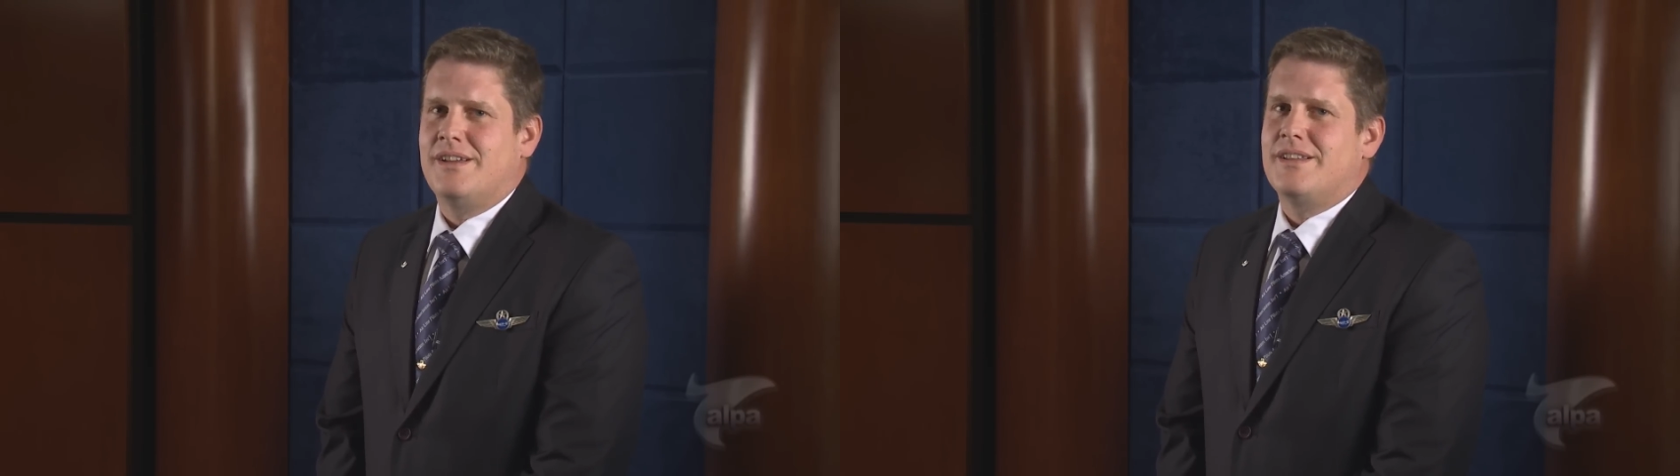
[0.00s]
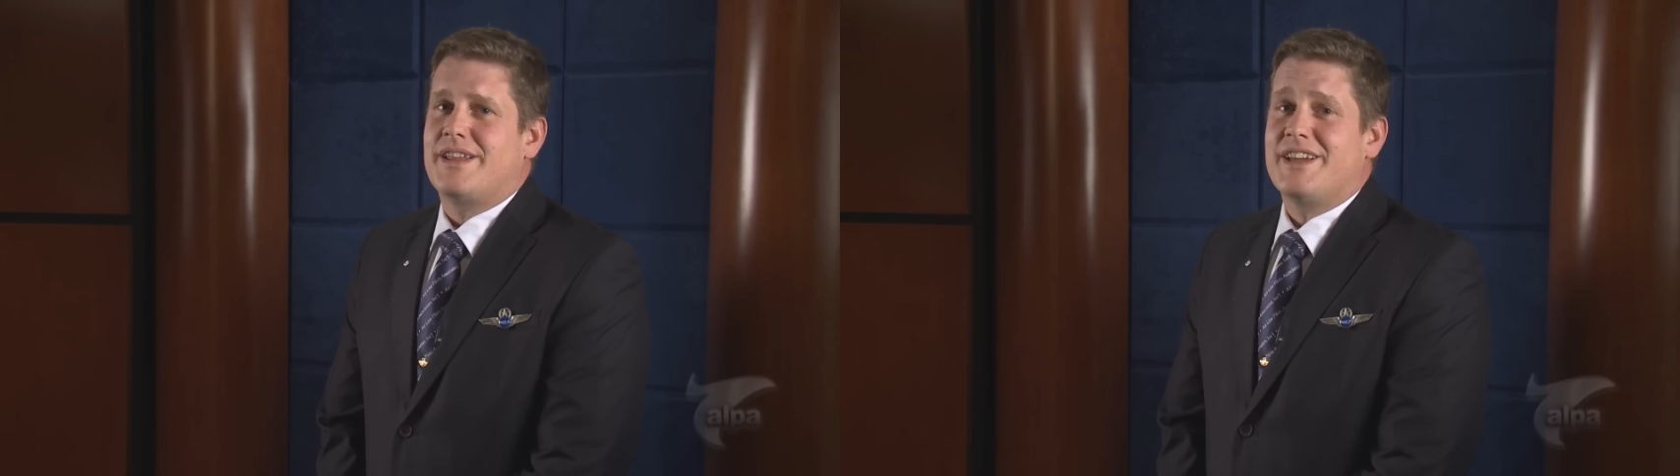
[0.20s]

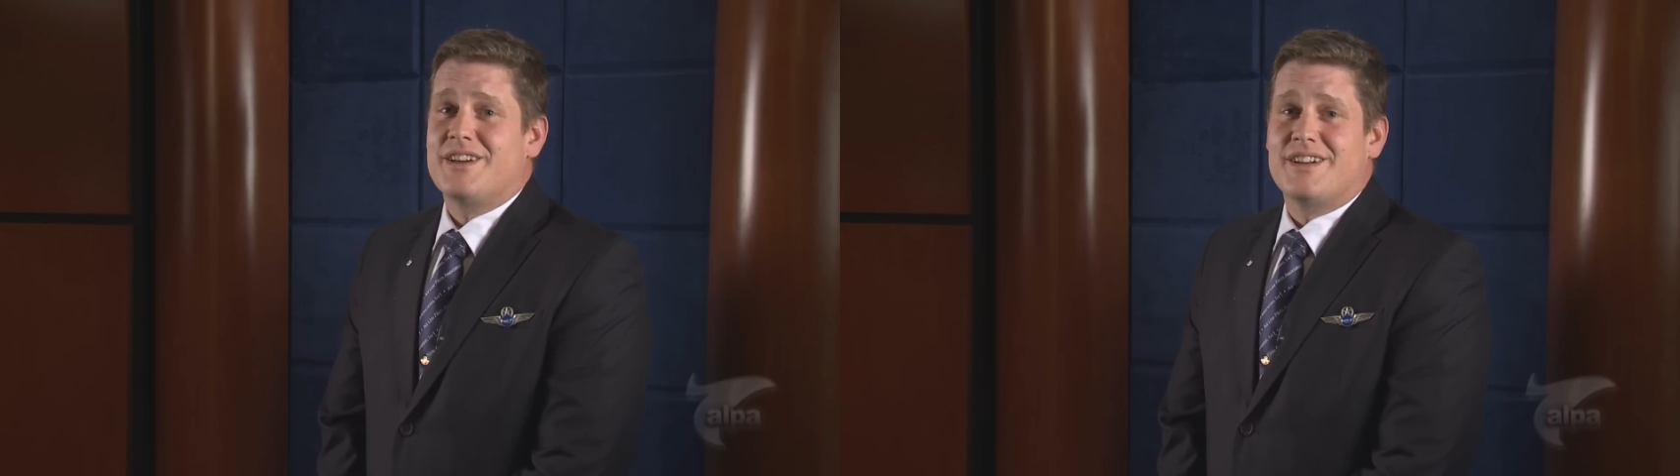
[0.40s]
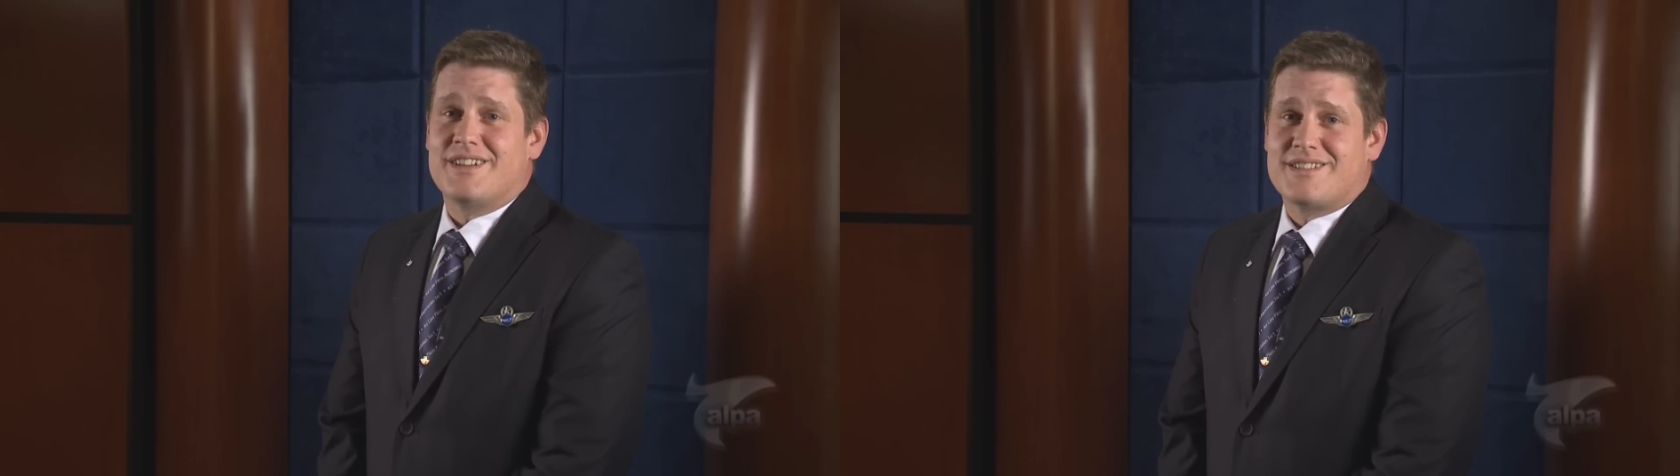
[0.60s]
Thank
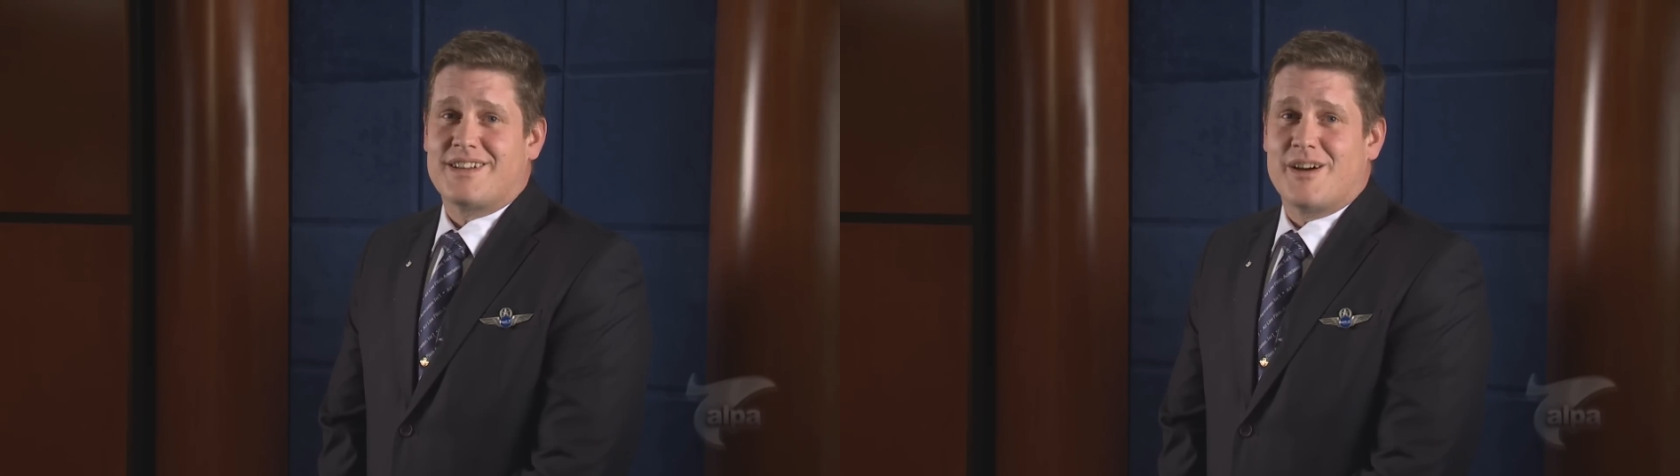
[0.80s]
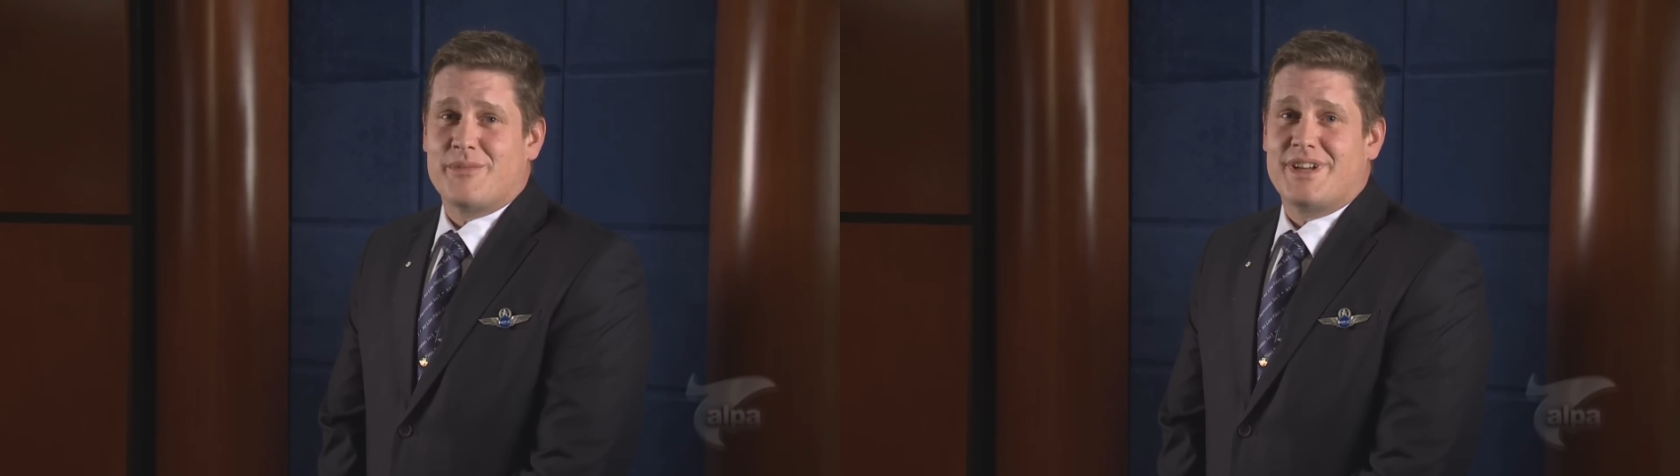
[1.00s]
goodness the
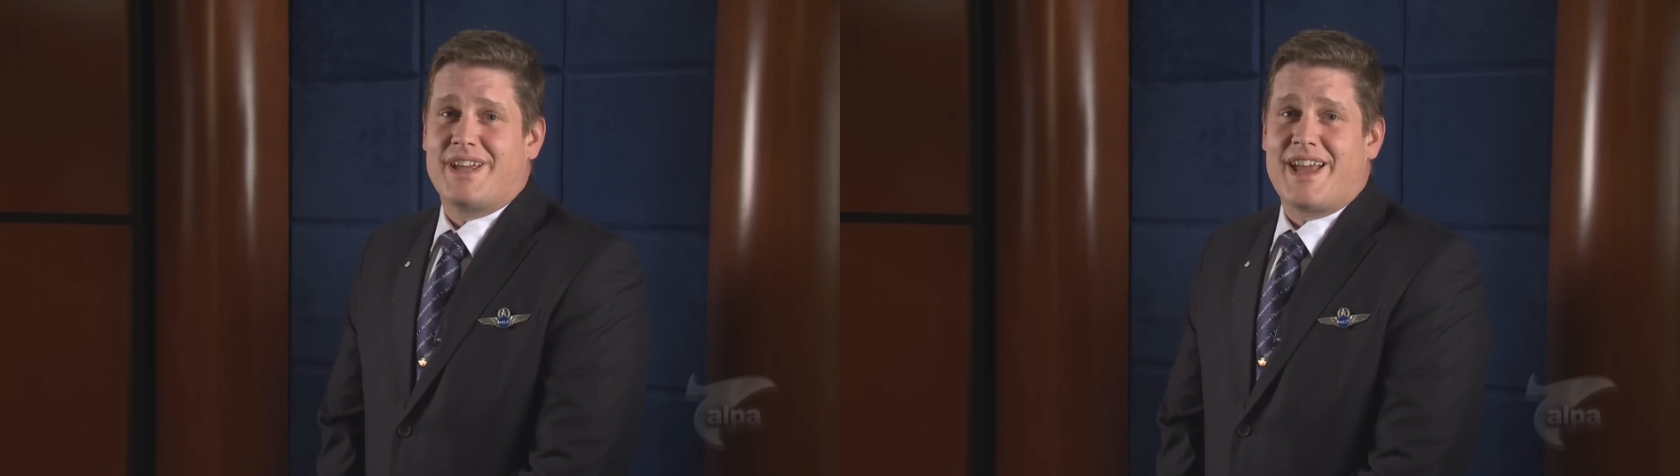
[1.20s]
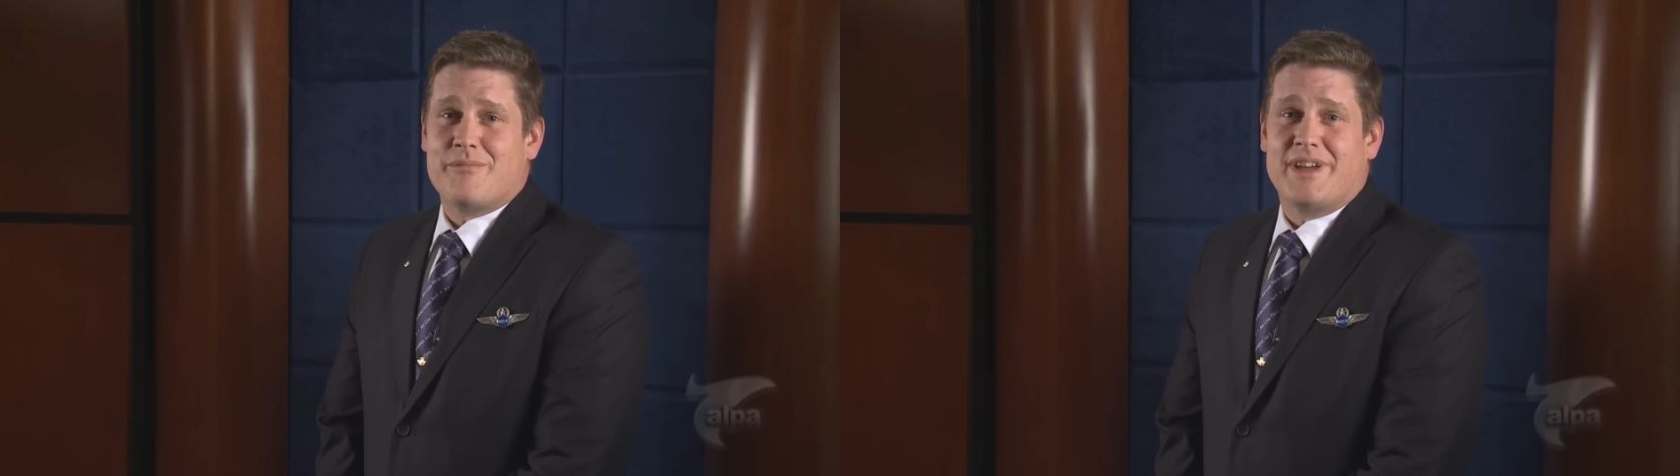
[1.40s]
company
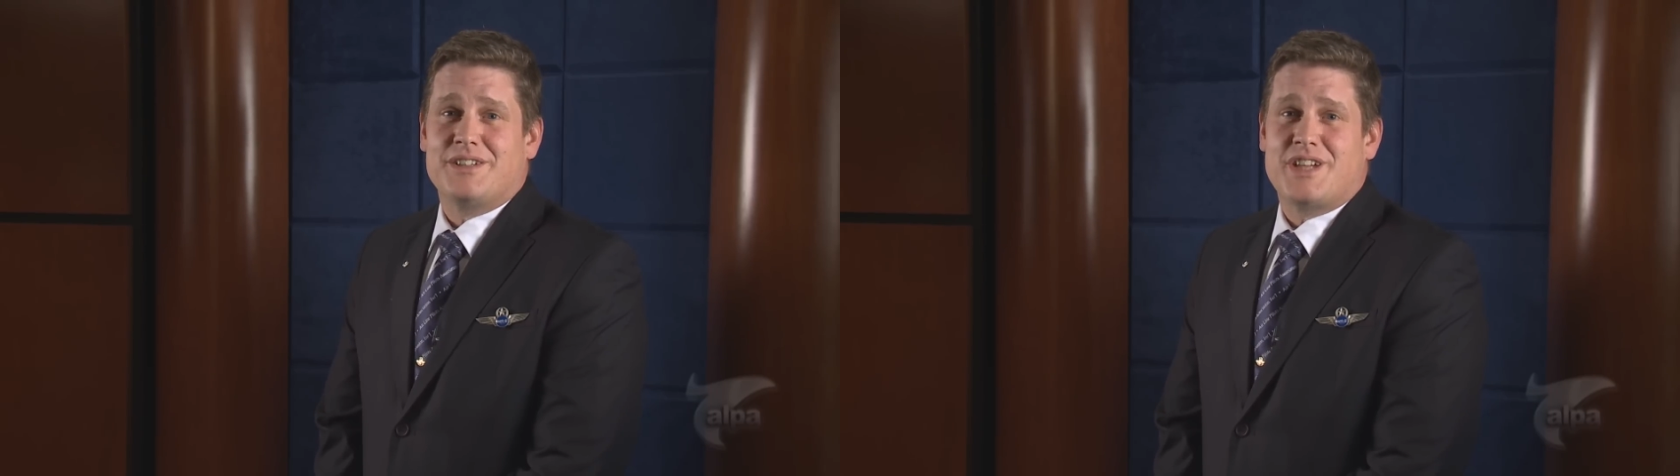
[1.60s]
can't make